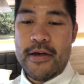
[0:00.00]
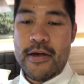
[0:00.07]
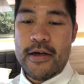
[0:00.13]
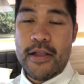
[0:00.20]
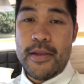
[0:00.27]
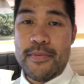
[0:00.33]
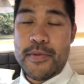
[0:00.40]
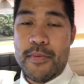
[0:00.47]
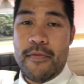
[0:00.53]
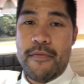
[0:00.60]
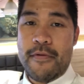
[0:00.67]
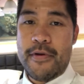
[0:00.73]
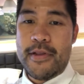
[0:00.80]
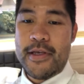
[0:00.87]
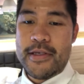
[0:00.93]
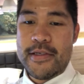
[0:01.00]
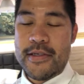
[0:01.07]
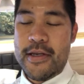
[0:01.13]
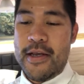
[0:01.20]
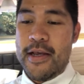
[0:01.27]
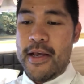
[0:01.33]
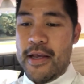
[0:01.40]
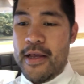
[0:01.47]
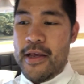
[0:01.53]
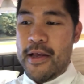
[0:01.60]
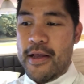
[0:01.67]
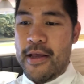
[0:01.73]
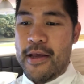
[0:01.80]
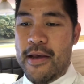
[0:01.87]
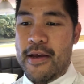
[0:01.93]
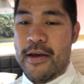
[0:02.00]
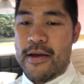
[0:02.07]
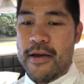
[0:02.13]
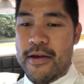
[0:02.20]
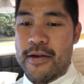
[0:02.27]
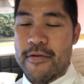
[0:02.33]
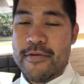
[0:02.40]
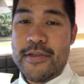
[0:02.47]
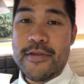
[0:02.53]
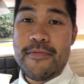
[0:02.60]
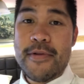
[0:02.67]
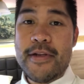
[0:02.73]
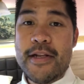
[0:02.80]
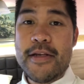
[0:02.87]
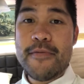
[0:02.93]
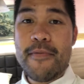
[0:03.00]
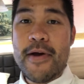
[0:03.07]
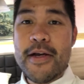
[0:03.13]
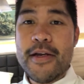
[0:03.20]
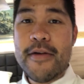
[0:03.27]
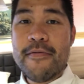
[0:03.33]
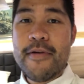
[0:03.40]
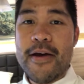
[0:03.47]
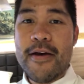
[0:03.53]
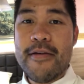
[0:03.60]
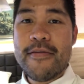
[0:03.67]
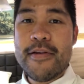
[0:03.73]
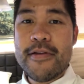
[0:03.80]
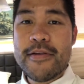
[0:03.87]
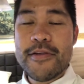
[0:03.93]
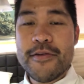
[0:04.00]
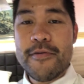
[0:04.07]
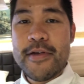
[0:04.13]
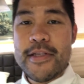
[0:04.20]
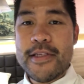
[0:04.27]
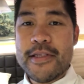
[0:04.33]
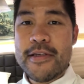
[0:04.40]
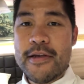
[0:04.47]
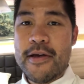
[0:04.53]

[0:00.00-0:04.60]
the clips before this, and it was just really nice walking around the streets